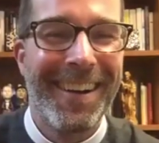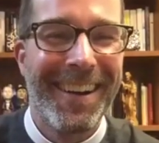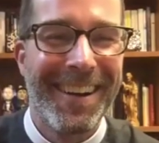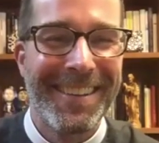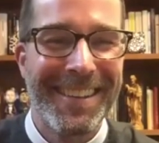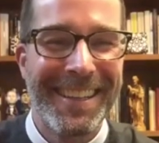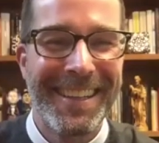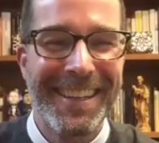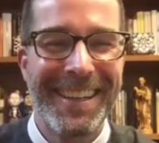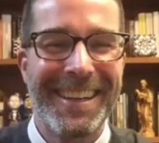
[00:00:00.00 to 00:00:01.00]
a solid 5
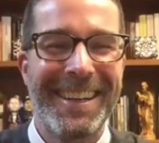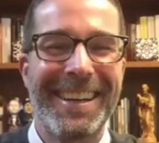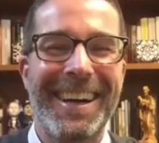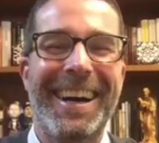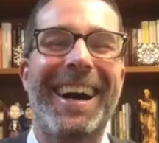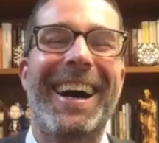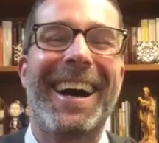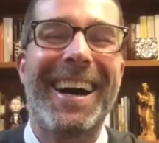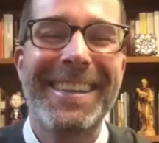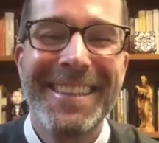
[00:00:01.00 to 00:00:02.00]
minutes
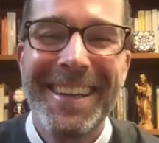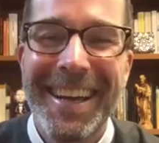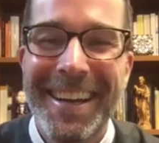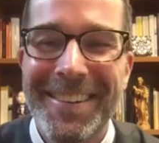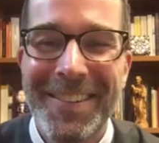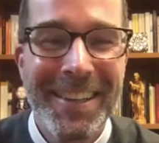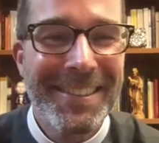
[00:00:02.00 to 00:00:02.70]
to go.